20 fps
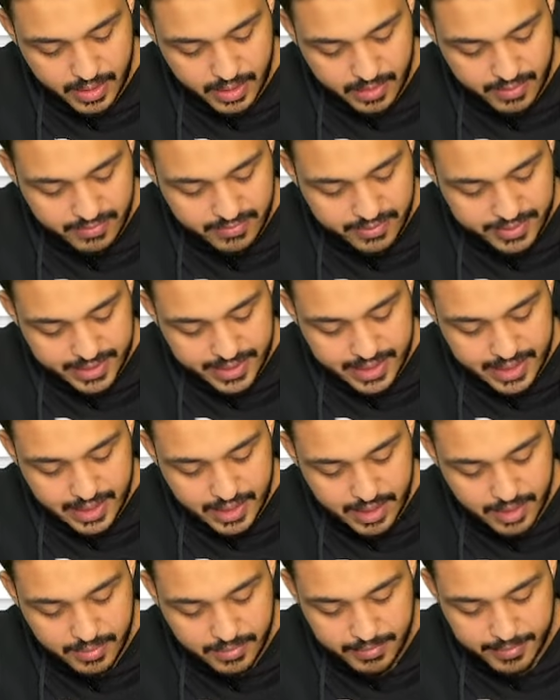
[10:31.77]
Fecal
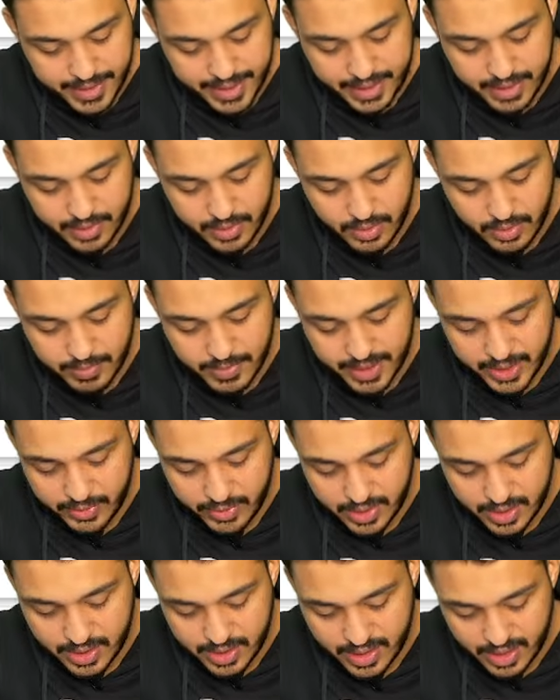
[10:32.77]

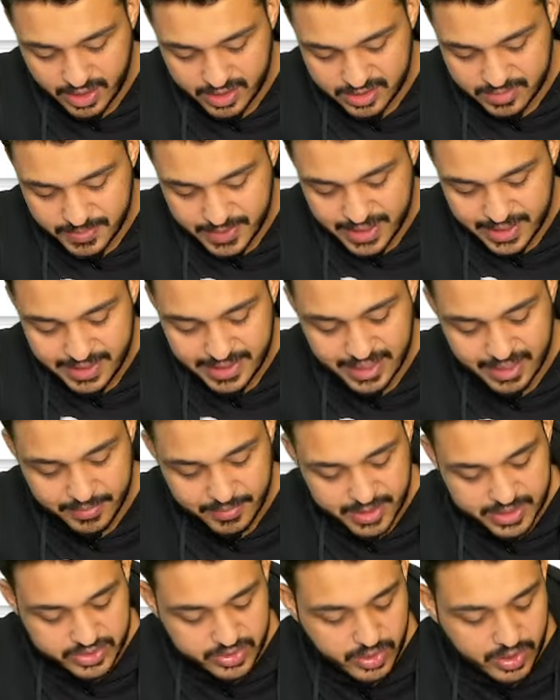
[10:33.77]
microbiota transplant, that means
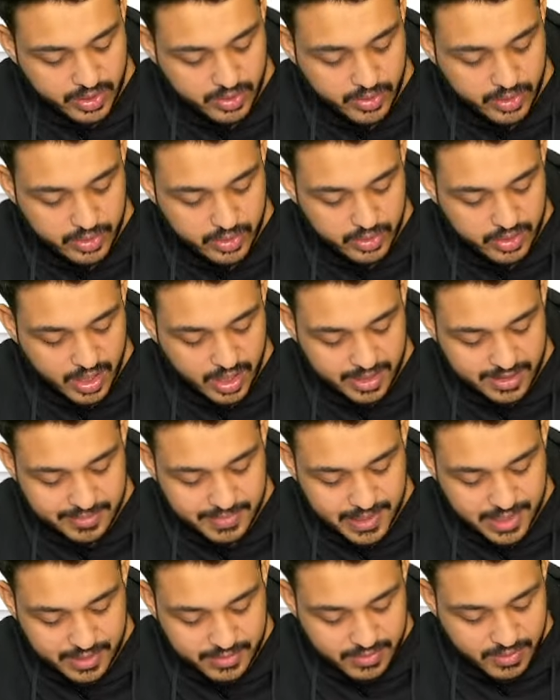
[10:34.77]
you are going to
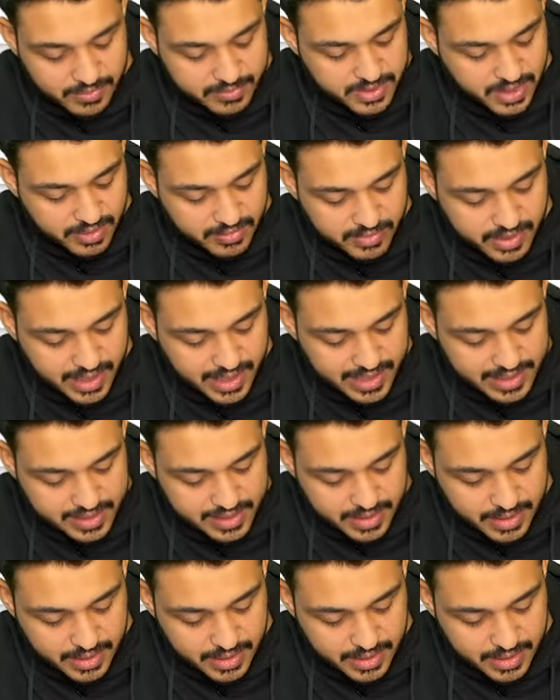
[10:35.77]
transplant from someone else,